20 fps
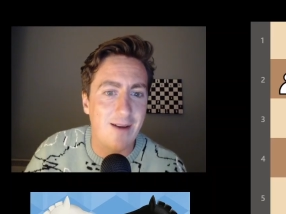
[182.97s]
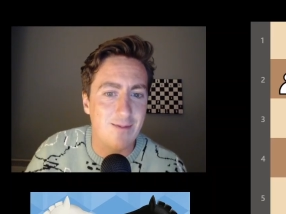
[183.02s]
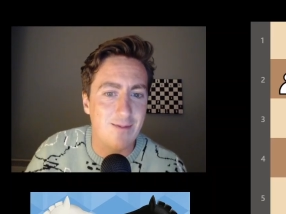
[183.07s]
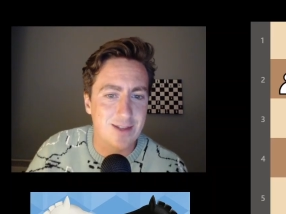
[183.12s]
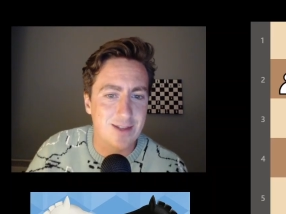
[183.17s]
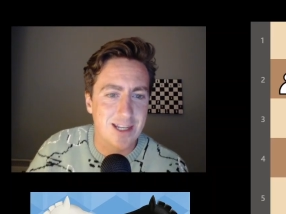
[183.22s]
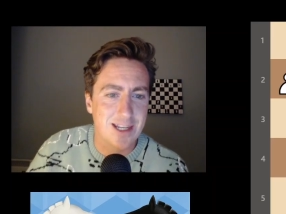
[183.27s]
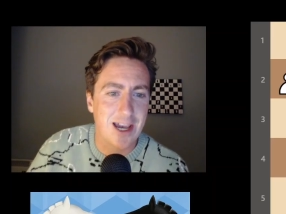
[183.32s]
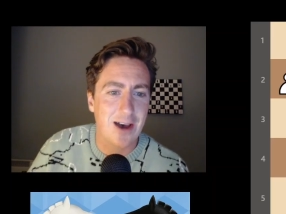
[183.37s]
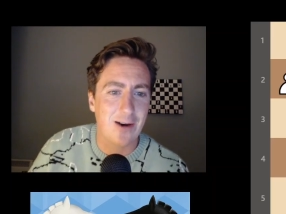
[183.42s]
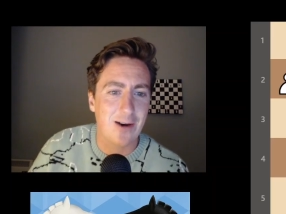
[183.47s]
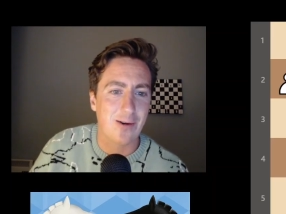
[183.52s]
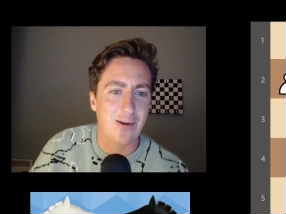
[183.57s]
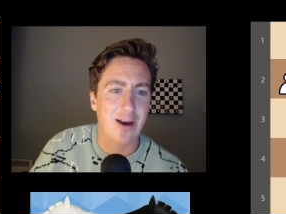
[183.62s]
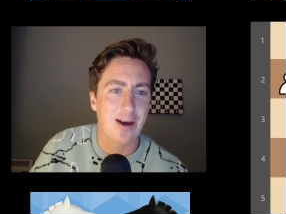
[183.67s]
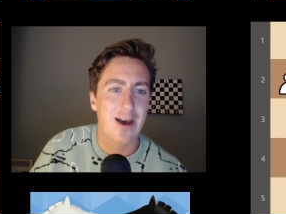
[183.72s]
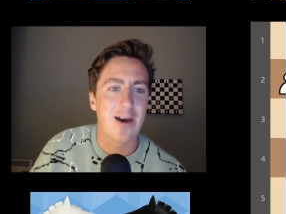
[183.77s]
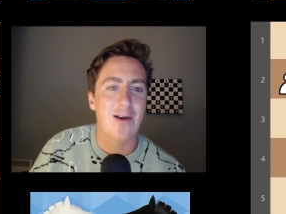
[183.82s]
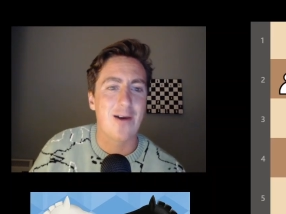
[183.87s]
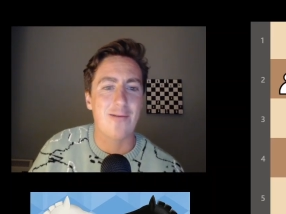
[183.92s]
So
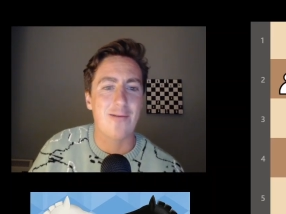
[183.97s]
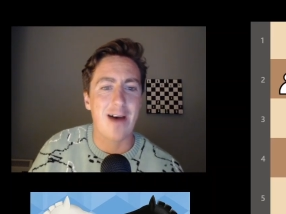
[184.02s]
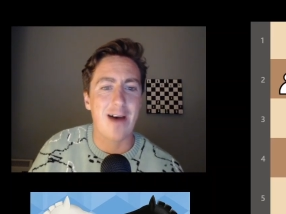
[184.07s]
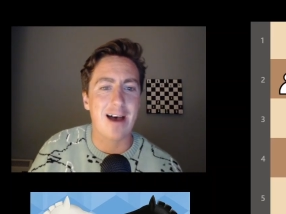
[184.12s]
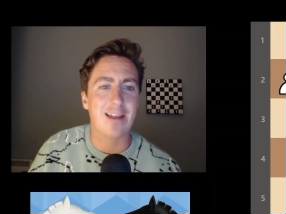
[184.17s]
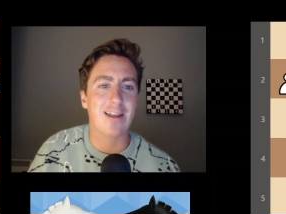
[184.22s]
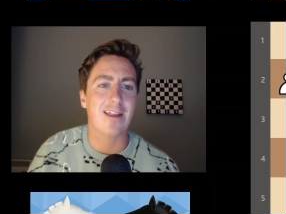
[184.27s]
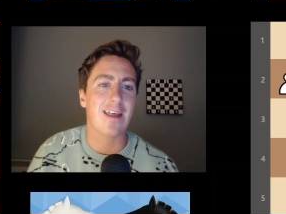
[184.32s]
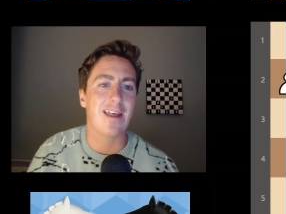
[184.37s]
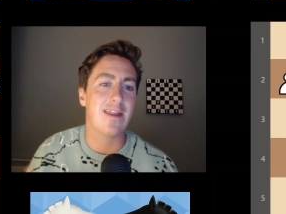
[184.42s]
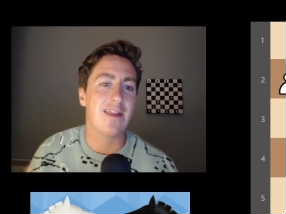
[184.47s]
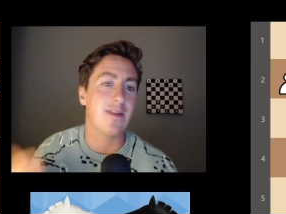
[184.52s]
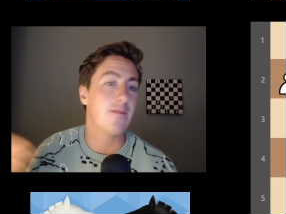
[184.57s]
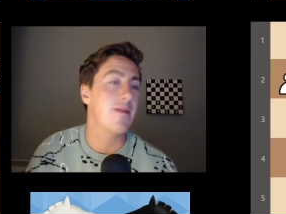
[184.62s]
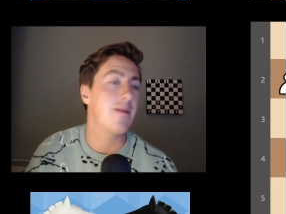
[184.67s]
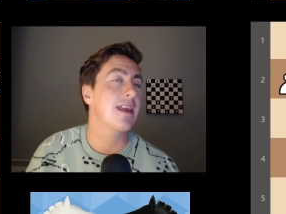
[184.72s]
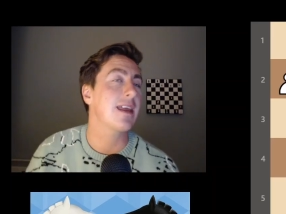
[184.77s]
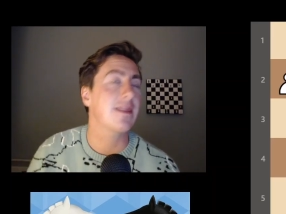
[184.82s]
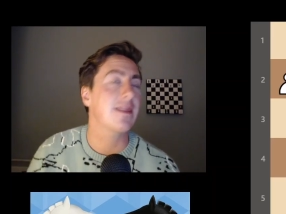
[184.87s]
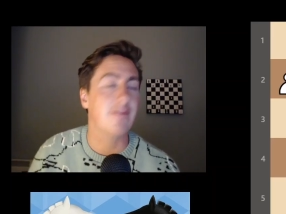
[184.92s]
rather than the
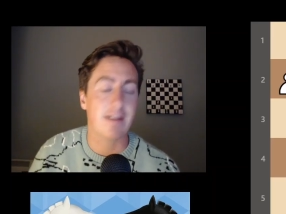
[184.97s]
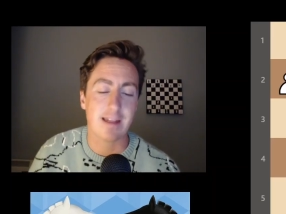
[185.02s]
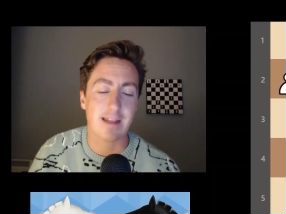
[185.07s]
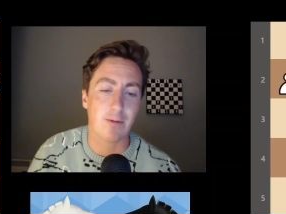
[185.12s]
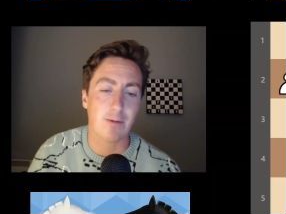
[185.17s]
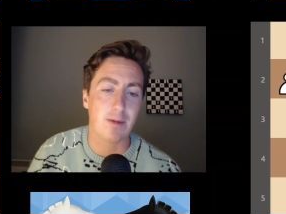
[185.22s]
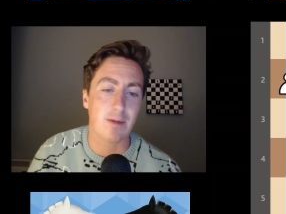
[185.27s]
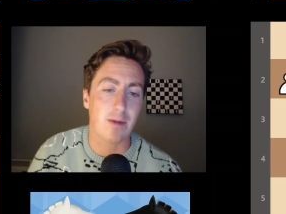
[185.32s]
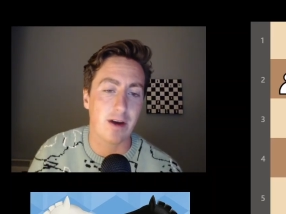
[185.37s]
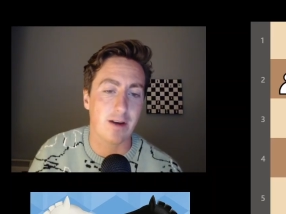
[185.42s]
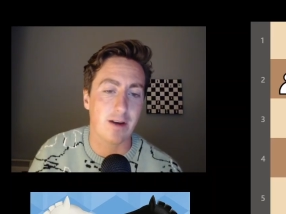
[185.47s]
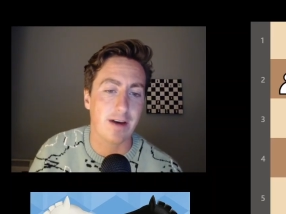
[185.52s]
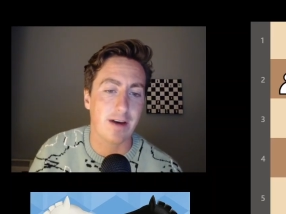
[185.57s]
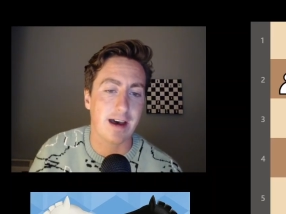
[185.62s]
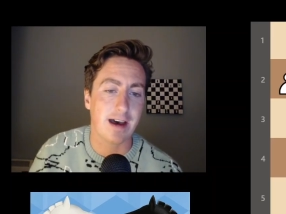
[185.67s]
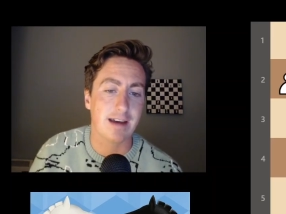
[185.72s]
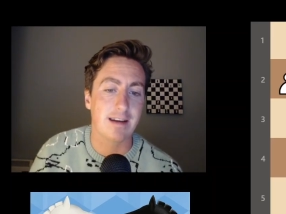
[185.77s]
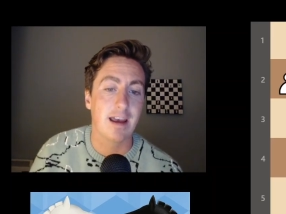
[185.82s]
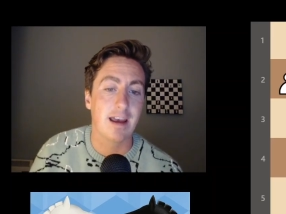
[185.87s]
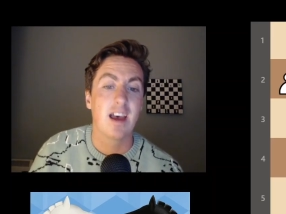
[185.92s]
mate threat that we might have
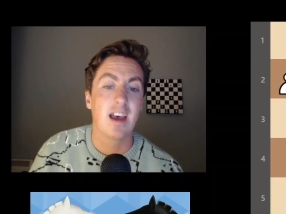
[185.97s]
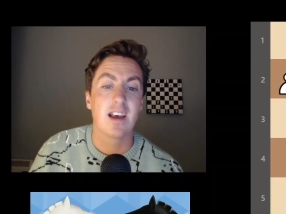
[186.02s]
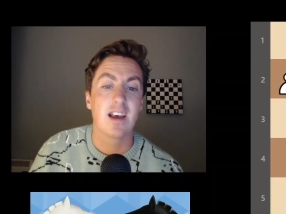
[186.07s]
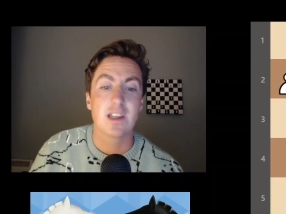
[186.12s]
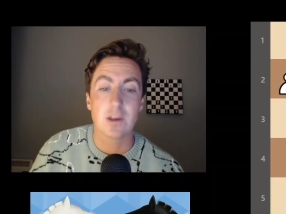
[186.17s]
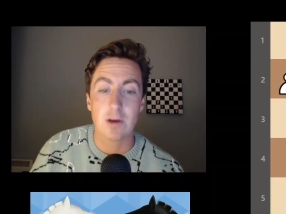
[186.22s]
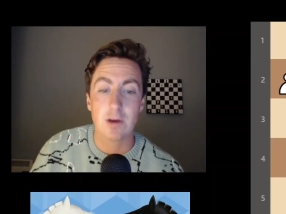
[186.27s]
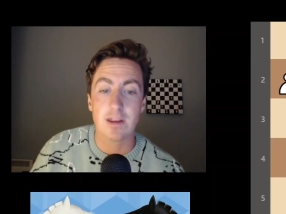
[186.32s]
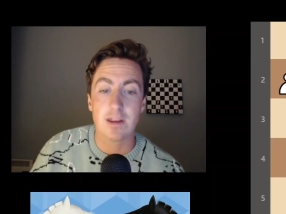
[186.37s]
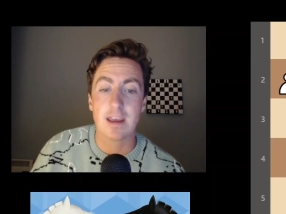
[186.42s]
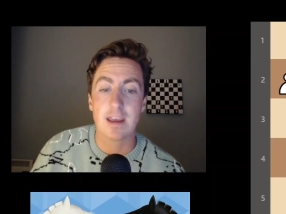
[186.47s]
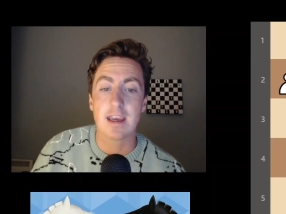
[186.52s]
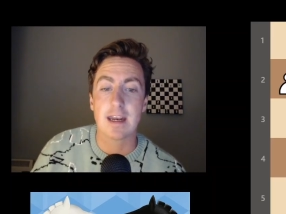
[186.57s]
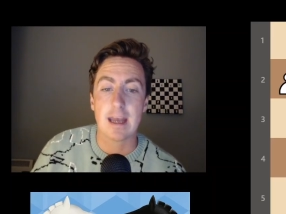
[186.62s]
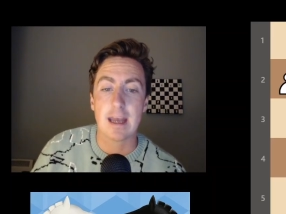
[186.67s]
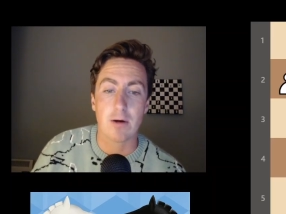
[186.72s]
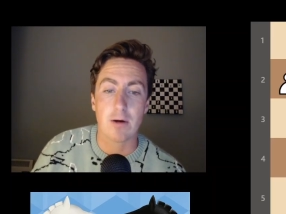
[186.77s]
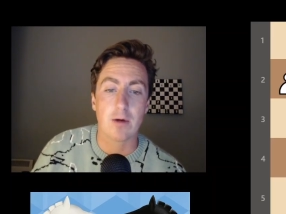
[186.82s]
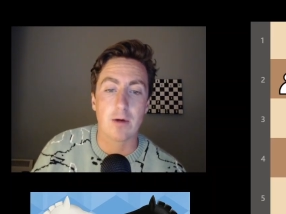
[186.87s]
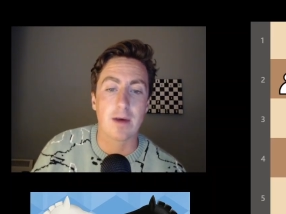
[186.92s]
had, so you're thinking
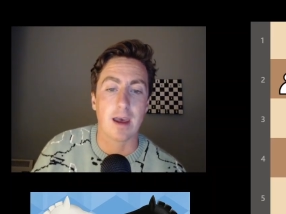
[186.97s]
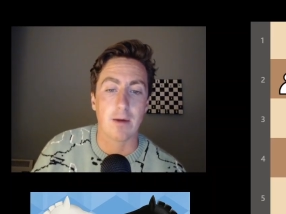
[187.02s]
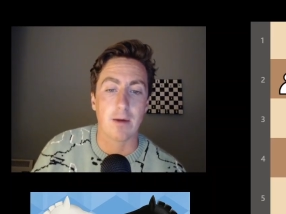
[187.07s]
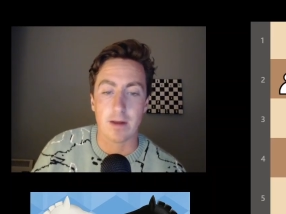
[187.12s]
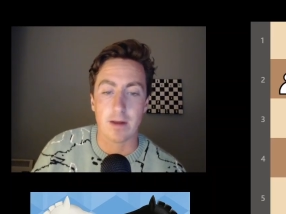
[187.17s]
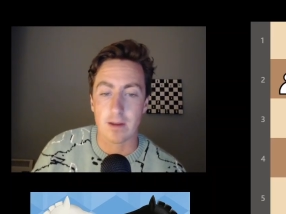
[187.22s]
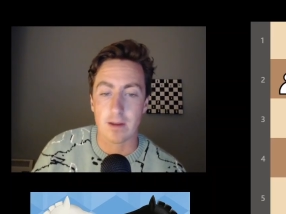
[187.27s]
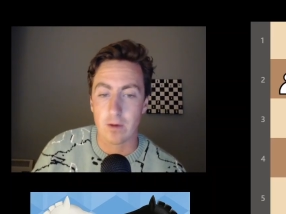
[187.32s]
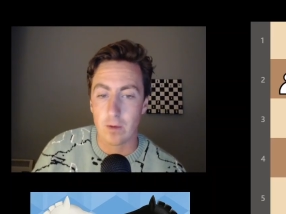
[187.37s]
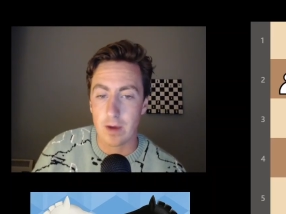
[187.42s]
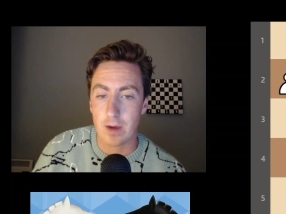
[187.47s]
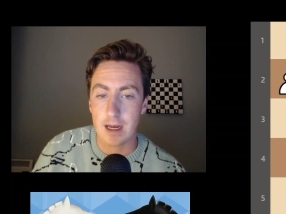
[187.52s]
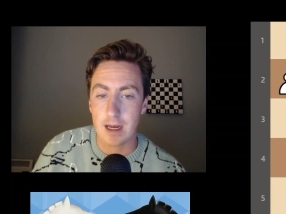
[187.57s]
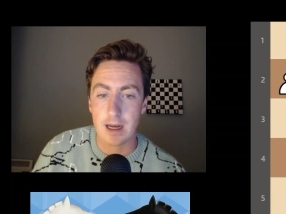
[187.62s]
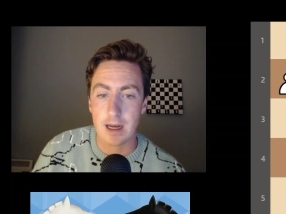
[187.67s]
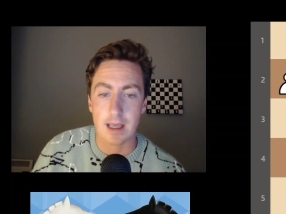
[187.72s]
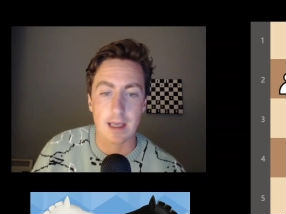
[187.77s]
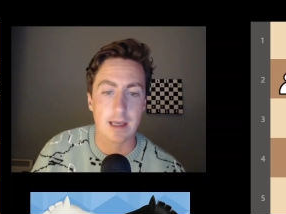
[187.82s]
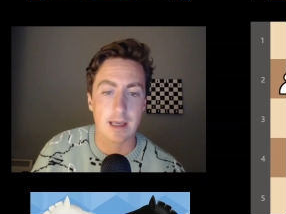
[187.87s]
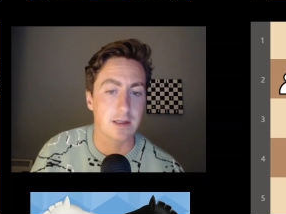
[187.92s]
now, okay, well, the queen
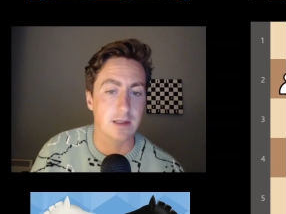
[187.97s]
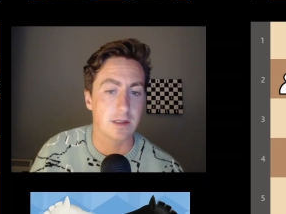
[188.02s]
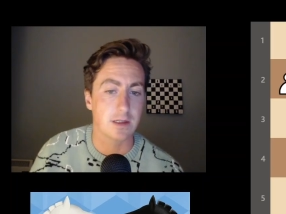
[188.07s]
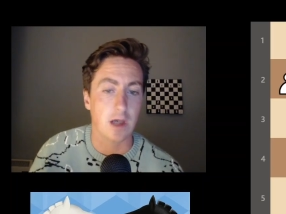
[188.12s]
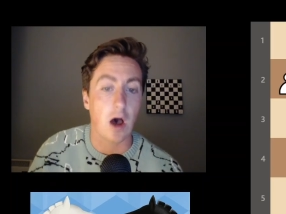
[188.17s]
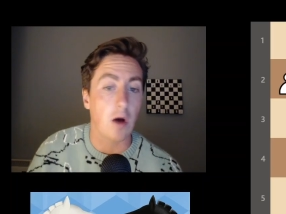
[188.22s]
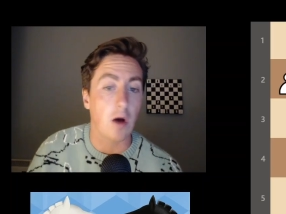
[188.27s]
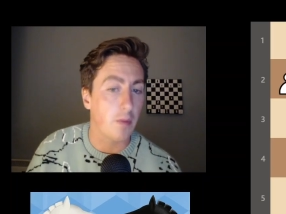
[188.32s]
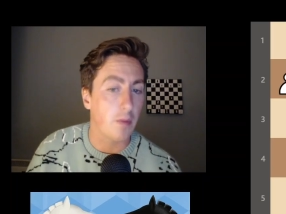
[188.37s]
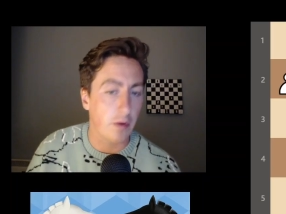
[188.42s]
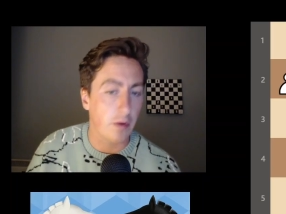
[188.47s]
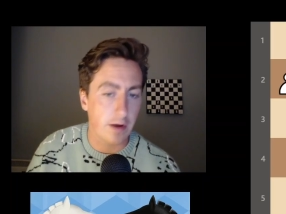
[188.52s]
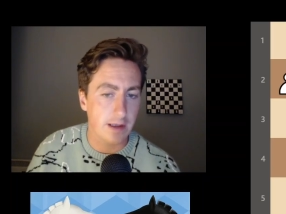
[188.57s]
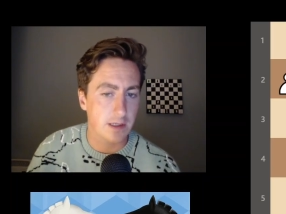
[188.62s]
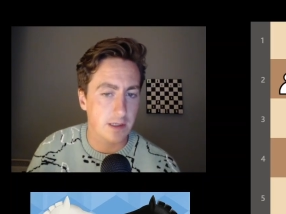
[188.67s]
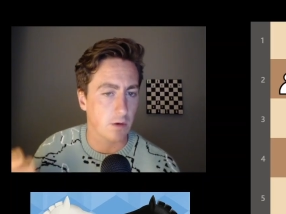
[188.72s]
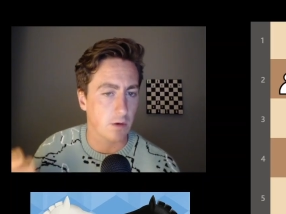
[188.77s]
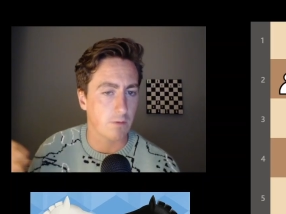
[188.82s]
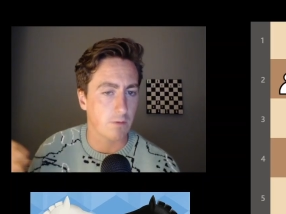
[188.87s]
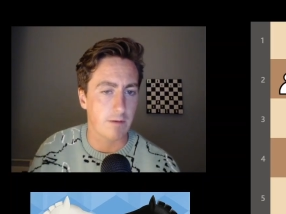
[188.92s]
is en
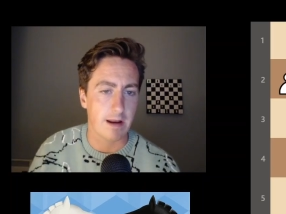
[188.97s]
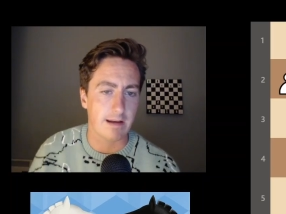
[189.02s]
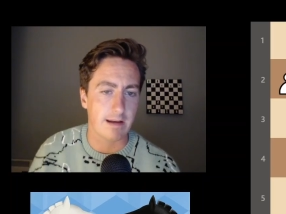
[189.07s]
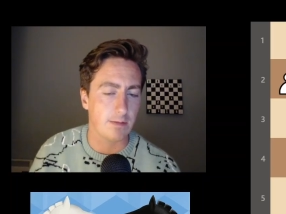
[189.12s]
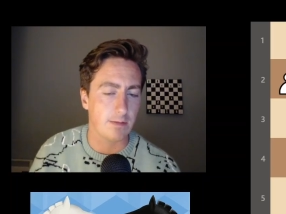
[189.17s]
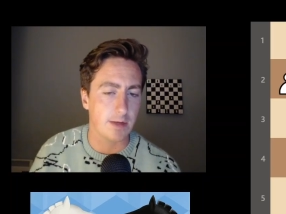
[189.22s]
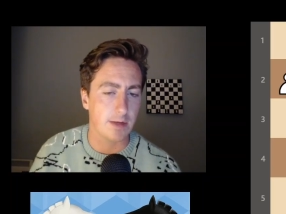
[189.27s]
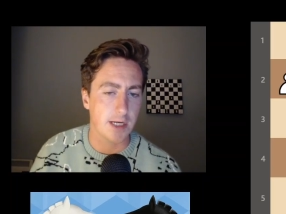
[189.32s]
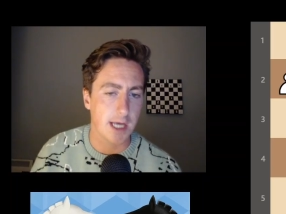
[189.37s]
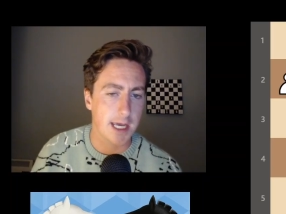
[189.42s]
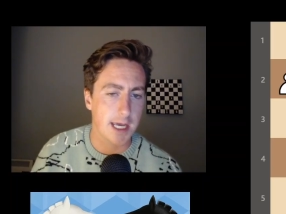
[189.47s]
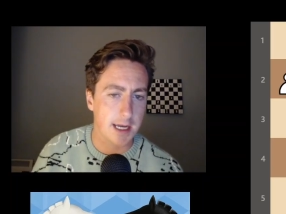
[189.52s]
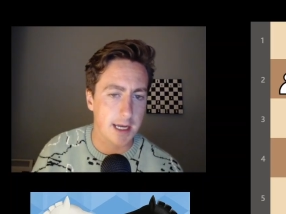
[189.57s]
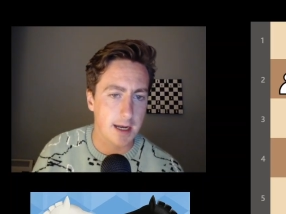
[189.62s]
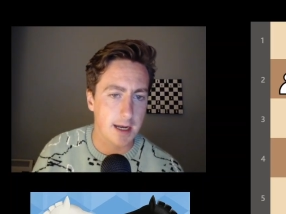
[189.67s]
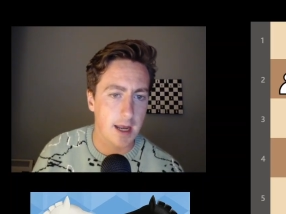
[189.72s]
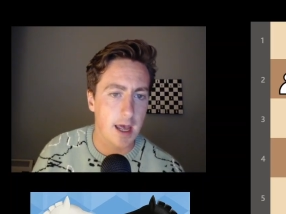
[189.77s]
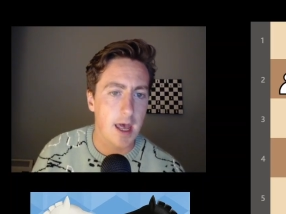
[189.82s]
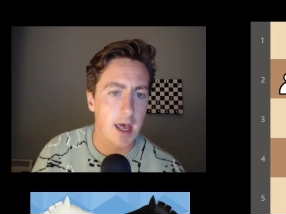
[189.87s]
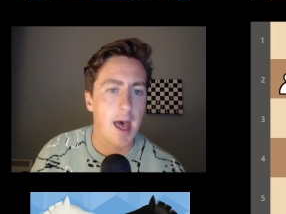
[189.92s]
prise or ready to be taken,